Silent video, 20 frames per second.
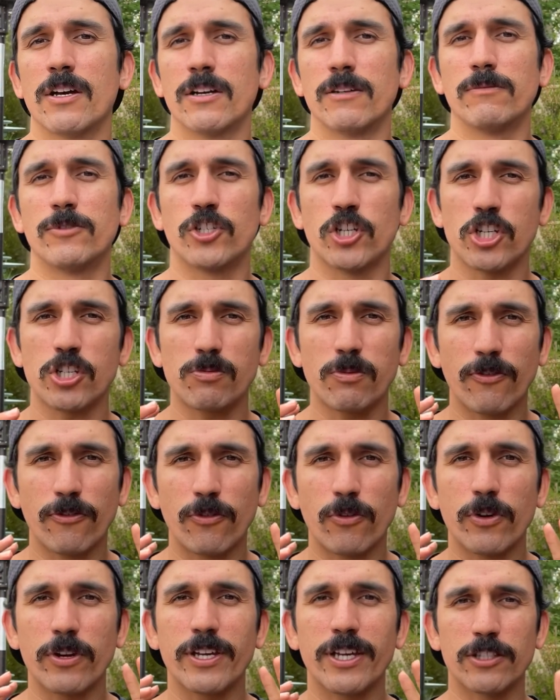Just
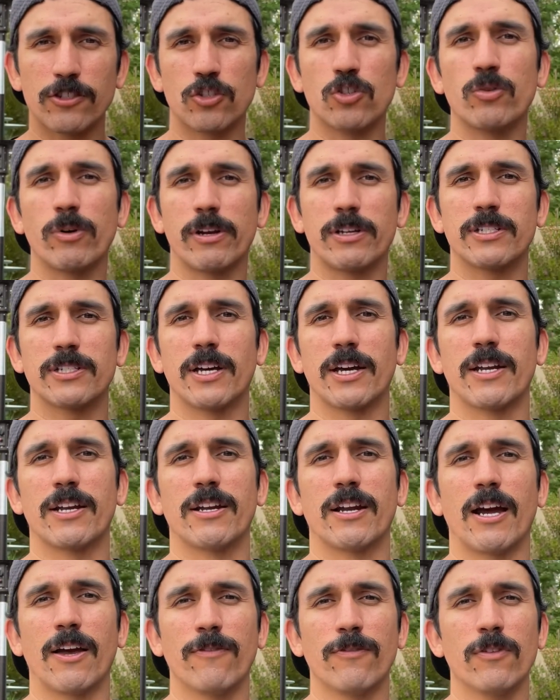before you get too excited,
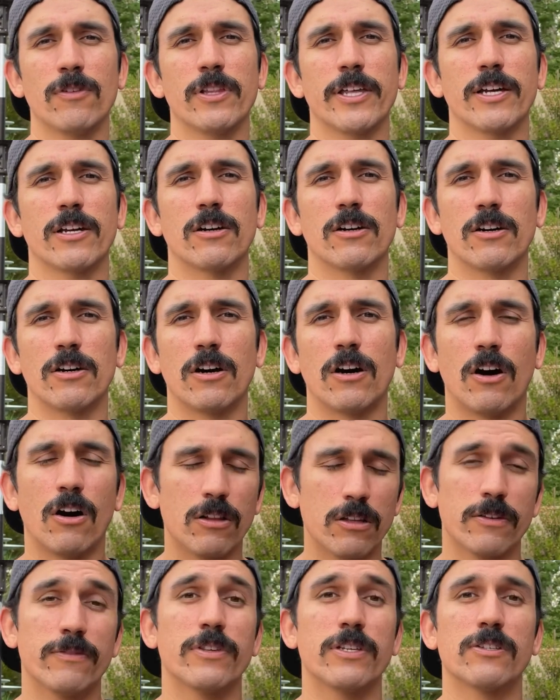I feel like all
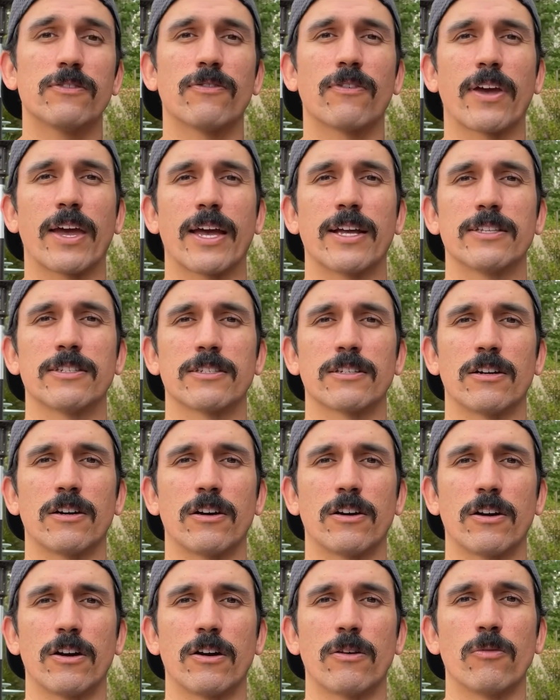of these vans
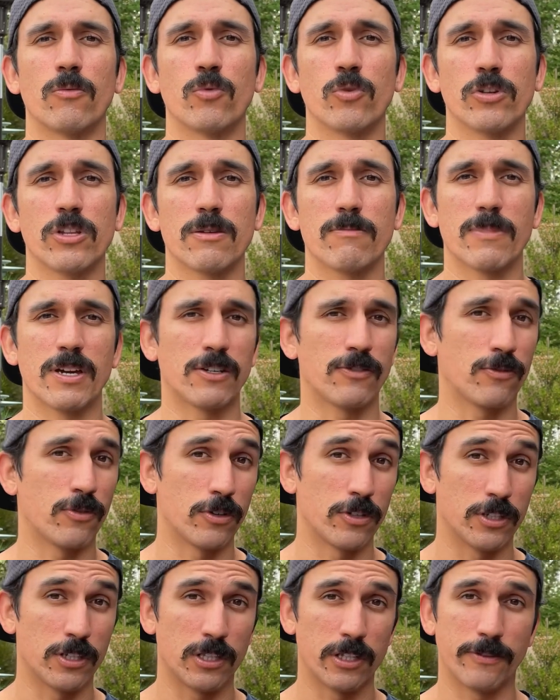are really meant for
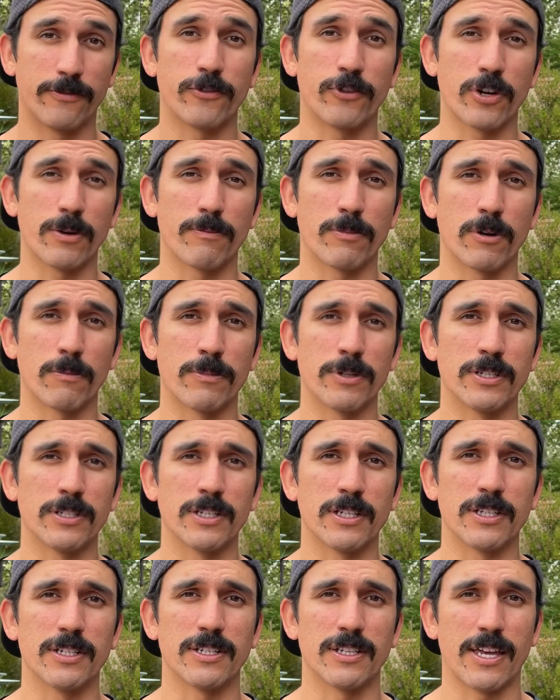delivery
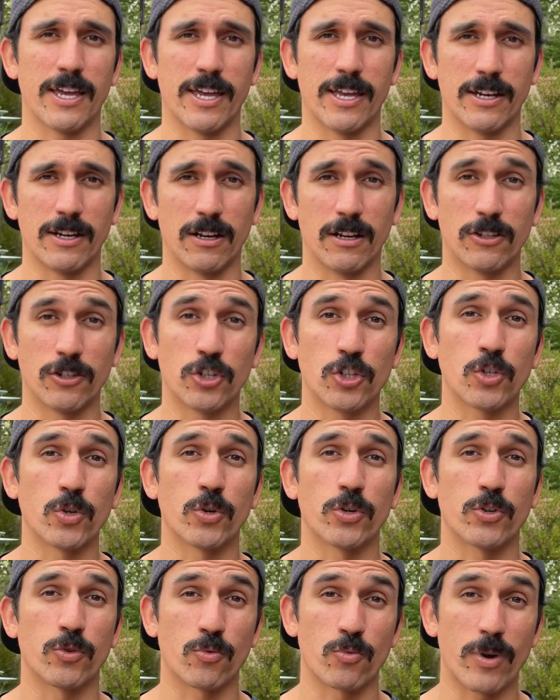purposes and a
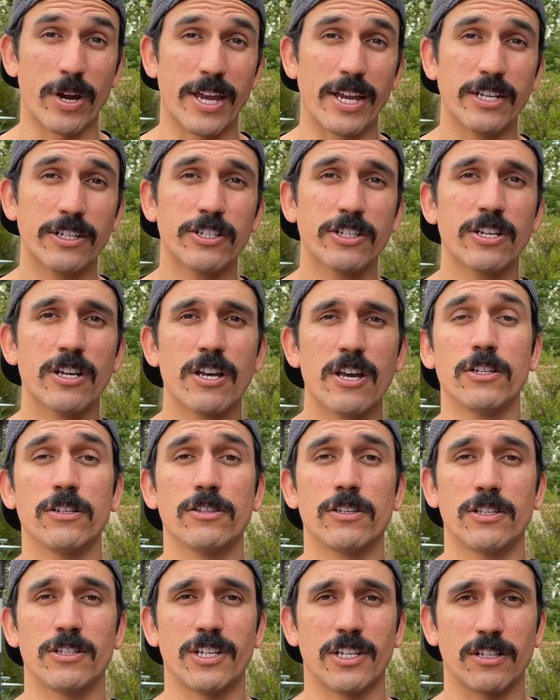short range.
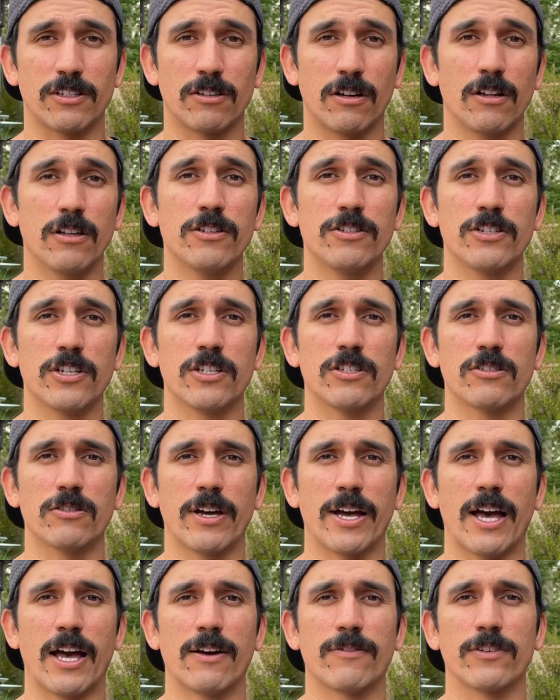The technology to
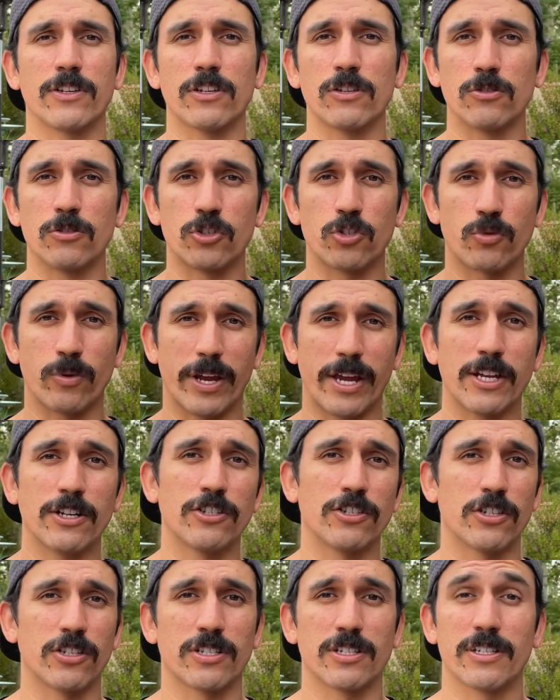have a huge range
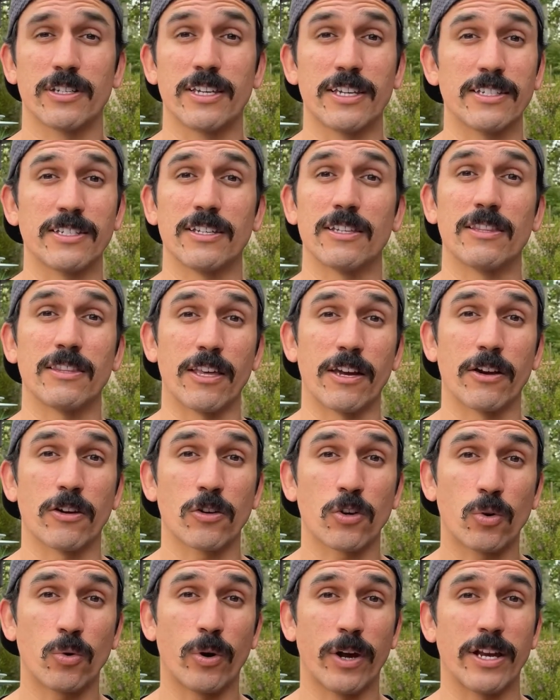just isn't there
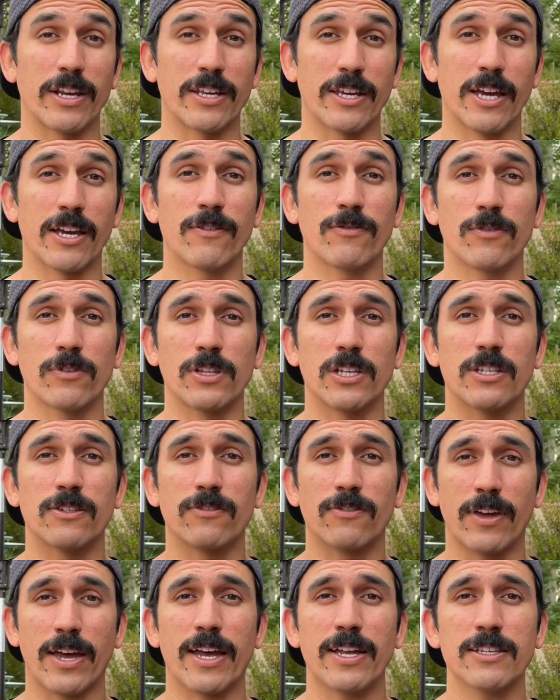quite yet for these
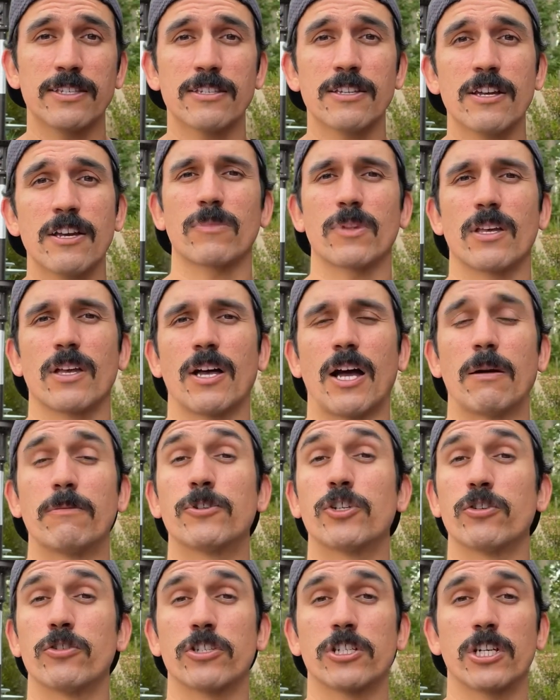vans. I'm
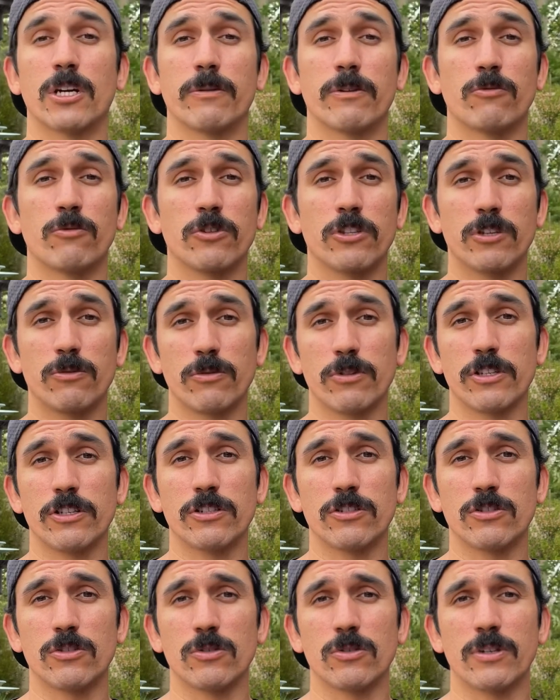sure it's coming really, really
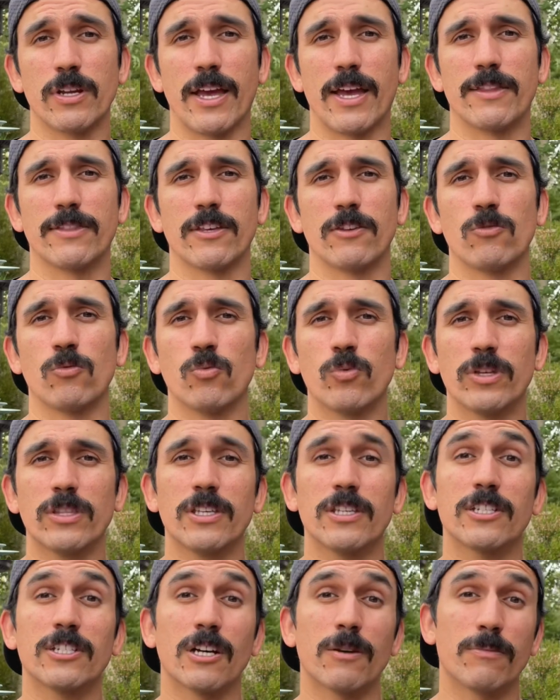soon. And then when
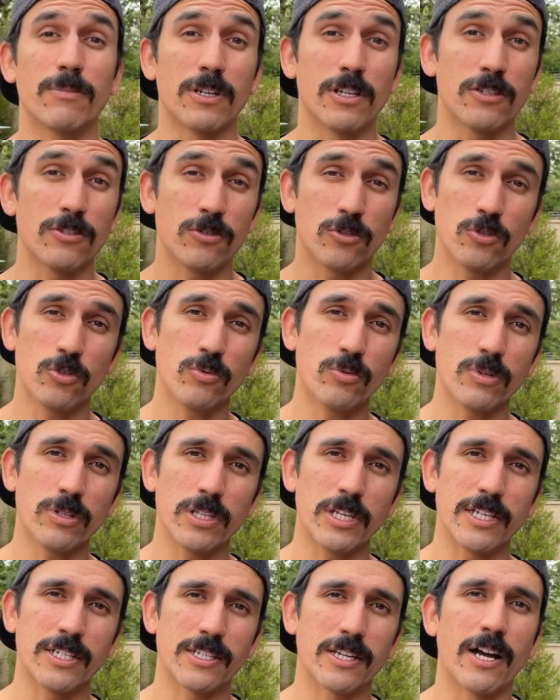these companies do
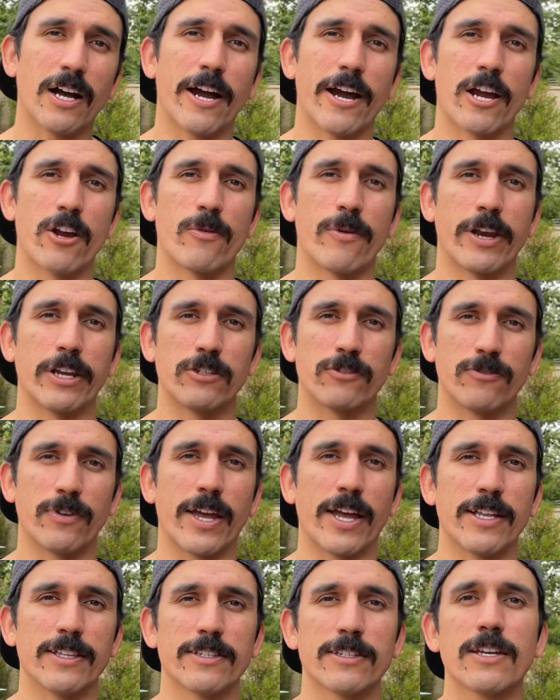release higher range
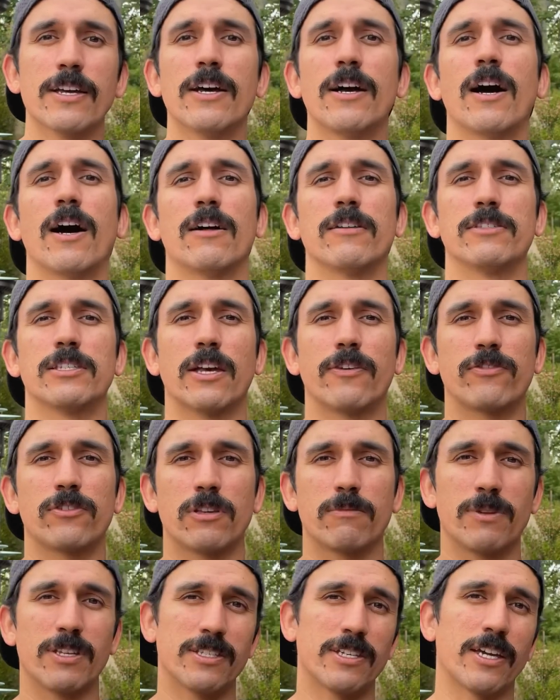vans, I'll definitely
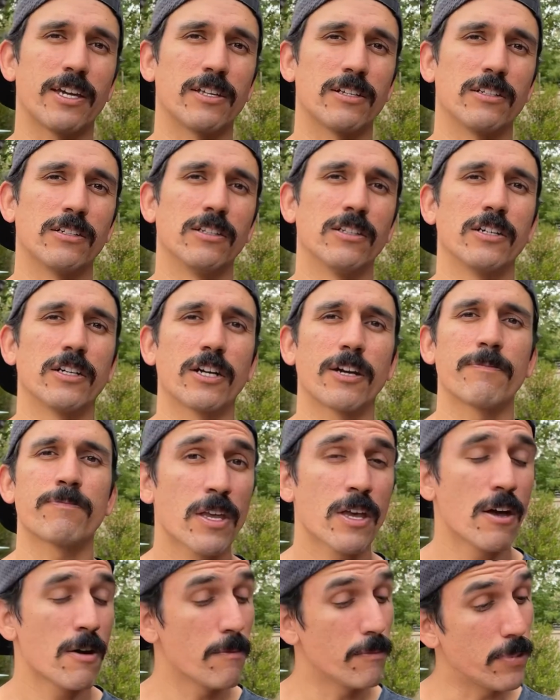be taking a look.
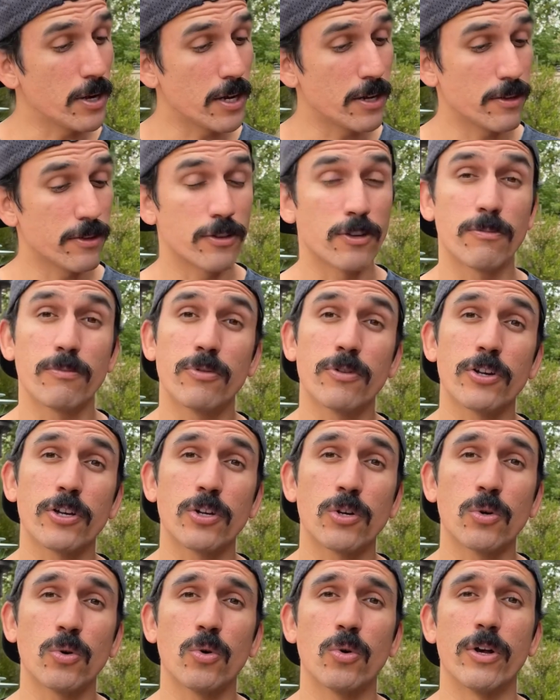But they're pretty
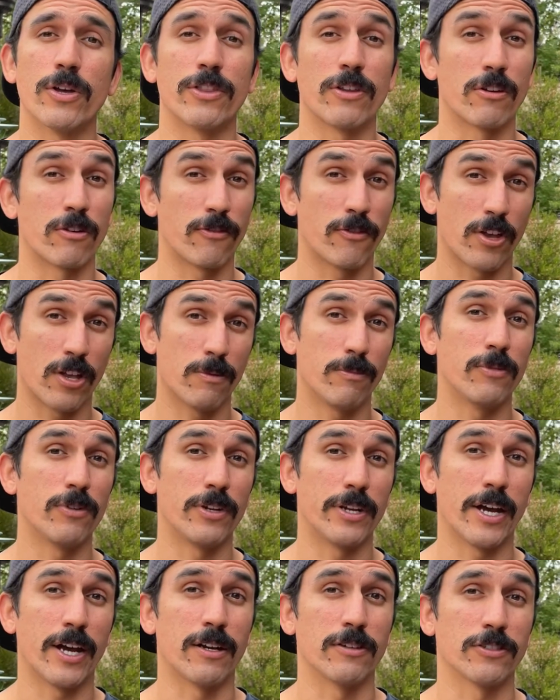cool and they're available
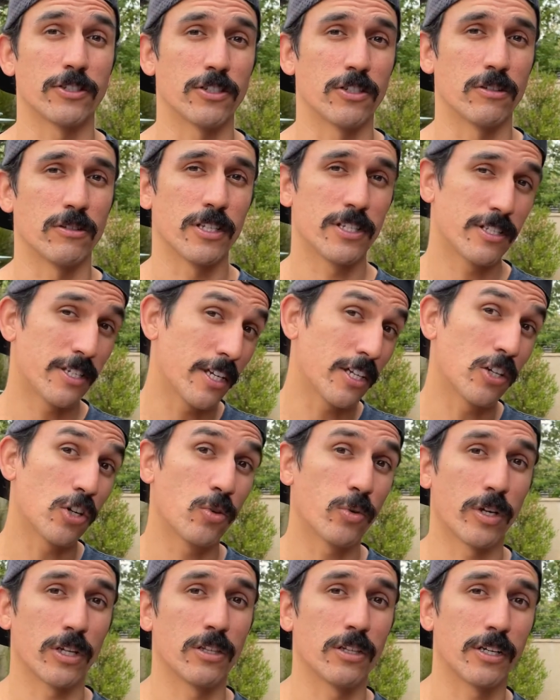now. So let's take a
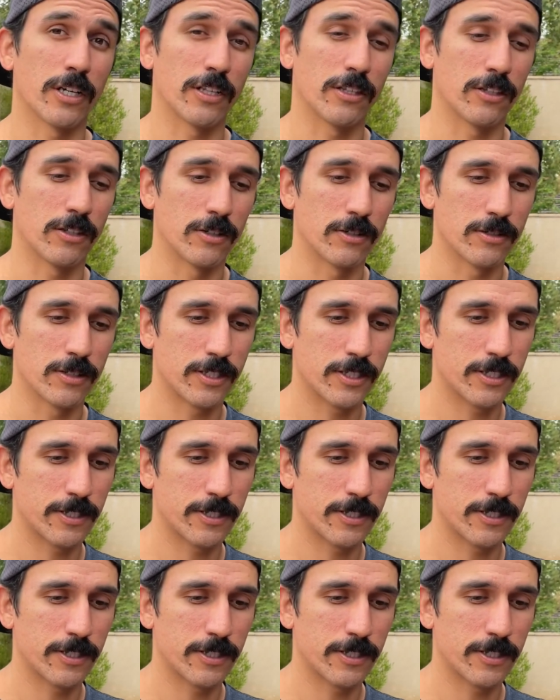quick look at those.